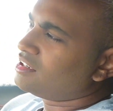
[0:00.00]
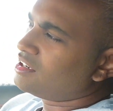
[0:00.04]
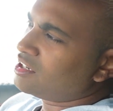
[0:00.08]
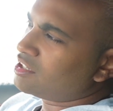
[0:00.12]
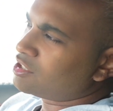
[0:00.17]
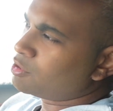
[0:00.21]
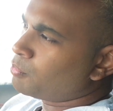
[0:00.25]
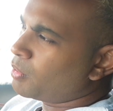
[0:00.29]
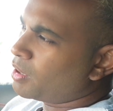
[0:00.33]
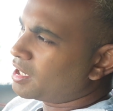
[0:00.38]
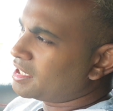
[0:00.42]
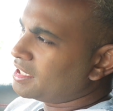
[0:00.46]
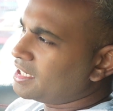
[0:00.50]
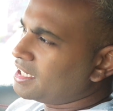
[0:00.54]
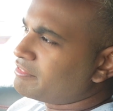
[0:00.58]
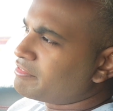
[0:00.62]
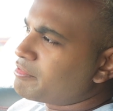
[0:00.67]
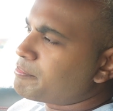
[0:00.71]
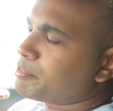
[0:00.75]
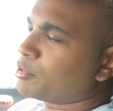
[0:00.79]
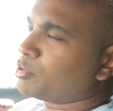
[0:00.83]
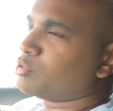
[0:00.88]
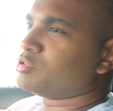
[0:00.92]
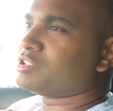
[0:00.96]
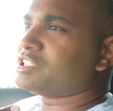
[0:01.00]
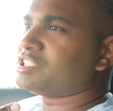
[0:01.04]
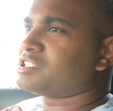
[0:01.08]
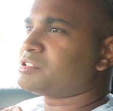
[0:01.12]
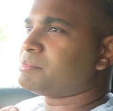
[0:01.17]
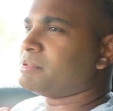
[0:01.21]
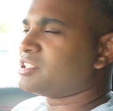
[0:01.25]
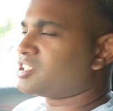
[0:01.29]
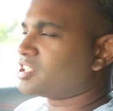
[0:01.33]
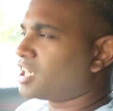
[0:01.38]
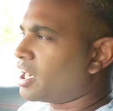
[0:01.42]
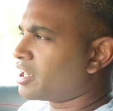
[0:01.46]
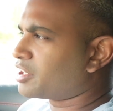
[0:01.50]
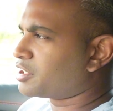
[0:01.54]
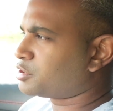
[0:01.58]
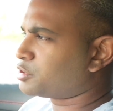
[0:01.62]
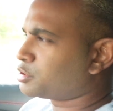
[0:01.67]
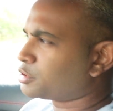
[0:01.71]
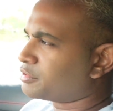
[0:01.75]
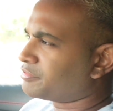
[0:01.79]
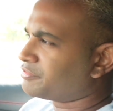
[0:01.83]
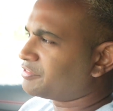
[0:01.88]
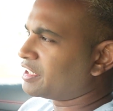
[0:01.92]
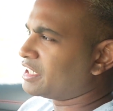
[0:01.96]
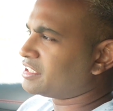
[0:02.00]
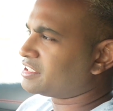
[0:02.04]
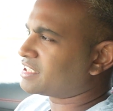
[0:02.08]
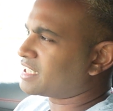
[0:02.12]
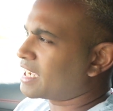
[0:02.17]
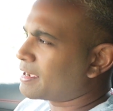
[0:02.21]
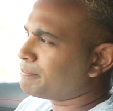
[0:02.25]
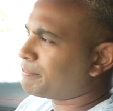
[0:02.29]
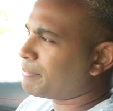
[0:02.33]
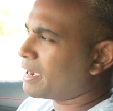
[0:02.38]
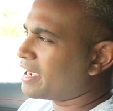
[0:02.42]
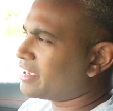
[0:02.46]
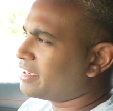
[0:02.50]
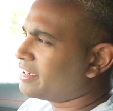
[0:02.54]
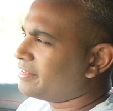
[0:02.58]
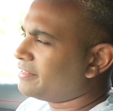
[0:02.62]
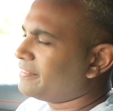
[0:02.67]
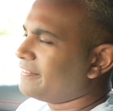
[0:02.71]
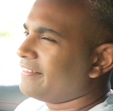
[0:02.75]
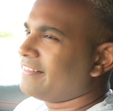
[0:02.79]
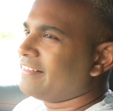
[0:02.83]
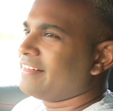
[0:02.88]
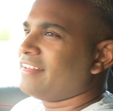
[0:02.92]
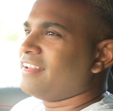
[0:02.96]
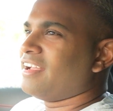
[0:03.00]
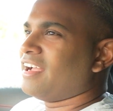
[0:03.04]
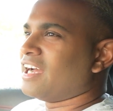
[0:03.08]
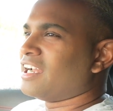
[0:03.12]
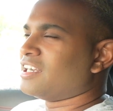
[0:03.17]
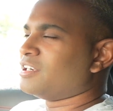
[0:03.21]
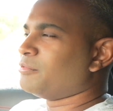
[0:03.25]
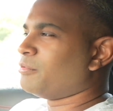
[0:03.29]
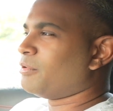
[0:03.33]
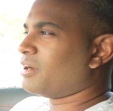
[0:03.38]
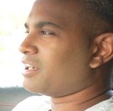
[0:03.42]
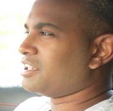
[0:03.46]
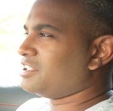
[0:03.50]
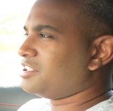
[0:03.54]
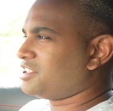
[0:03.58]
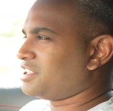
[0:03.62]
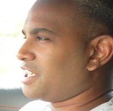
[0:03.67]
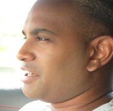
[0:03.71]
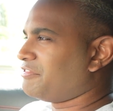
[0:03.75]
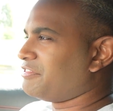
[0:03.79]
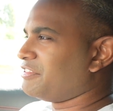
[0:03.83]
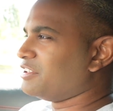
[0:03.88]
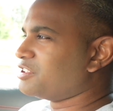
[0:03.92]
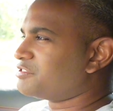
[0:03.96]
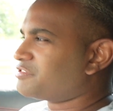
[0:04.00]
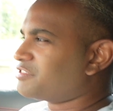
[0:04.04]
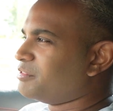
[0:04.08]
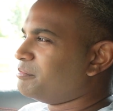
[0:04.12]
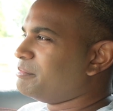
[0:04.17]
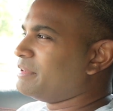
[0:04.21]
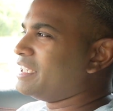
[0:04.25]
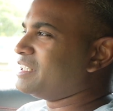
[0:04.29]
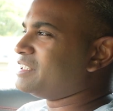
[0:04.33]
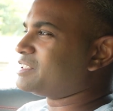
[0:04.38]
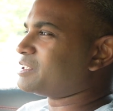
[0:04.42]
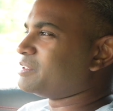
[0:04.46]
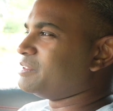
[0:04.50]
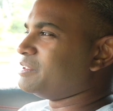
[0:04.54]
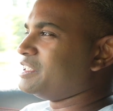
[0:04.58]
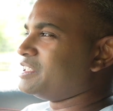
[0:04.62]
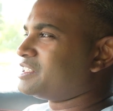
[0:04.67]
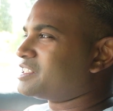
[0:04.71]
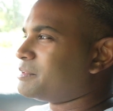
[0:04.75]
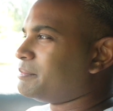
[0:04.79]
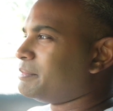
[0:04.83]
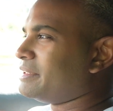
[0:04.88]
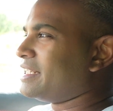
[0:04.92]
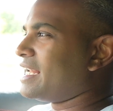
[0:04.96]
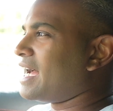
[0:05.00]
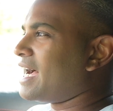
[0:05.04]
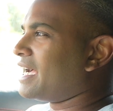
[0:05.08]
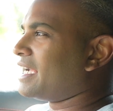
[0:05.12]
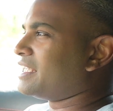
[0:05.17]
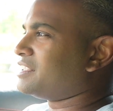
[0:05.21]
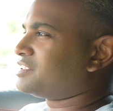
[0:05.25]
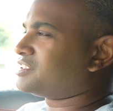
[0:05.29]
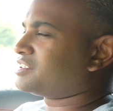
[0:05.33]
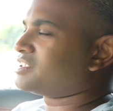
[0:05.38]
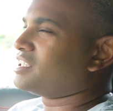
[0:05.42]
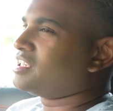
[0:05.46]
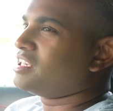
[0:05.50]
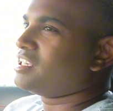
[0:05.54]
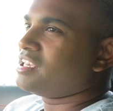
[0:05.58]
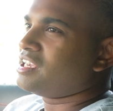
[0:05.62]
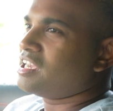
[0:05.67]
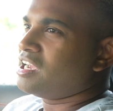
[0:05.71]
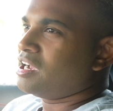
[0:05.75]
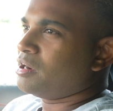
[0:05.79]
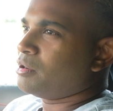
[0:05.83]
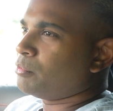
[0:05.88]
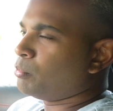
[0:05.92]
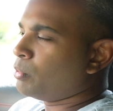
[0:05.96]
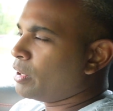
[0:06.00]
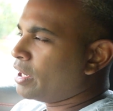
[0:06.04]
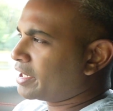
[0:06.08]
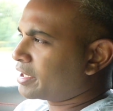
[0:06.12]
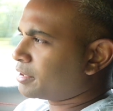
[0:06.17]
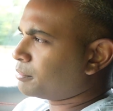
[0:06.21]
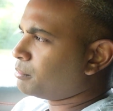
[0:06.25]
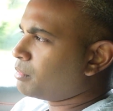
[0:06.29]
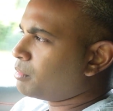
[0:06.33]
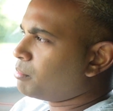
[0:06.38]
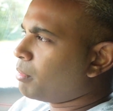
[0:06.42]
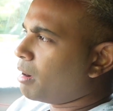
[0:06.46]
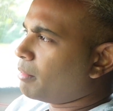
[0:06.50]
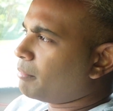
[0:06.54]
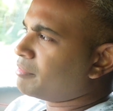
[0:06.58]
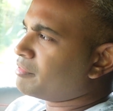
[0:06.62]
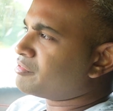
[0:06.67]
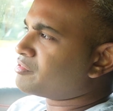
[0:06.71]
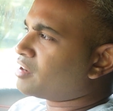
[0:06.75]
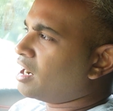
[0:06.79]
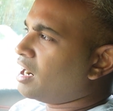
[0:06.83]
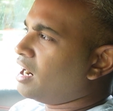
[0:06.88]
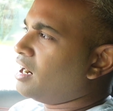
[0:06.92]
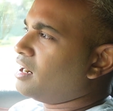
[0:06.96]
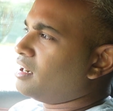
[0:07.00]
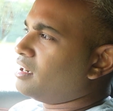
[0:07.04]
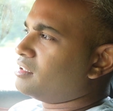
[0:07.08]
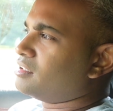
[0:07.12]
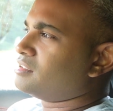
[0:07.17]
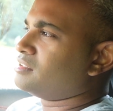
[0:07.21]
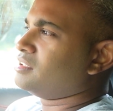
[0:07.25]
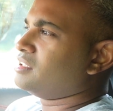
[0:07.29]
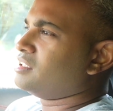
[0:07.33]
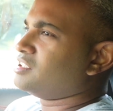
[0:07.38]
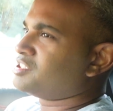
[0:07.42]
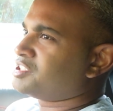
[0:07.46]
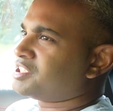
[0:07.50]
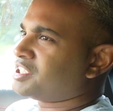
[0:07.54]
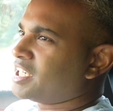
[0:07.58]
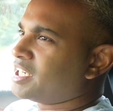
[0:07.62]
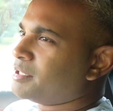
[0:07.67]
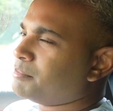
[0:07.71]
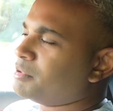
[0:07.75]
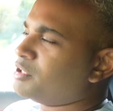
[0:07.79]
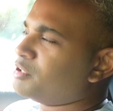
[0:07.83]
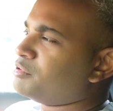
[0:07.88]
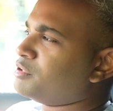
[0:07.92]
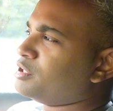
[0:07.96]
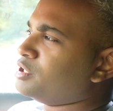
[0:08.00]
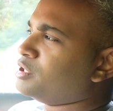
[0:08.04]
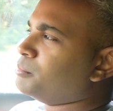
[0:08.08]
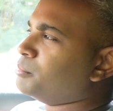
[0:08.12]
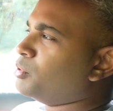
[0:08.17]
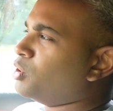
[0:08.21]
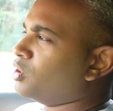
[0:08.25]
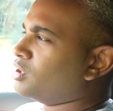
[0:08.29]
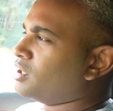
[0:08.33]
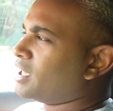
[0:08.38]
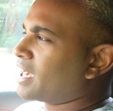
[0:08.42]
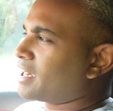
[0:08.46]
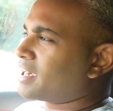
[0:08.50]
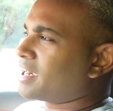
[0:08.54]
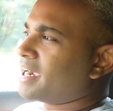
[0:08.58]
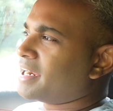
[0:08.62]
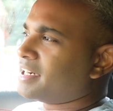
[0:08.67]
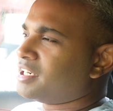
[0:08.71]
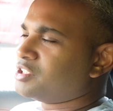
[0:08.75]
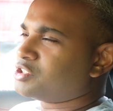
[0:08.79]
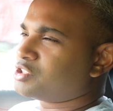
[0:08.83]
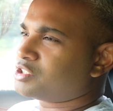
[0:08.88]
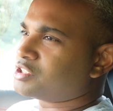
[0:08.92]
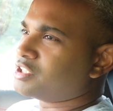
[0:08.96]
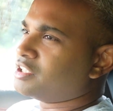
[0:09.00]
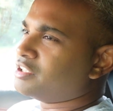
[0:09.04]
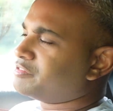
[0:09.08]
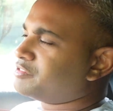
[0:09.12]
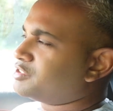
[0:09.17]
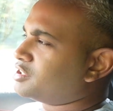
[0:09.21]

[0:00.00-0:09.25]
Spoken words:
The one in Liverpool needs to be targeted to a first time buyer, and the one in Sheffield's for me, so it needs to be nice, working with what we've got, cinema room, all that kind of stuff.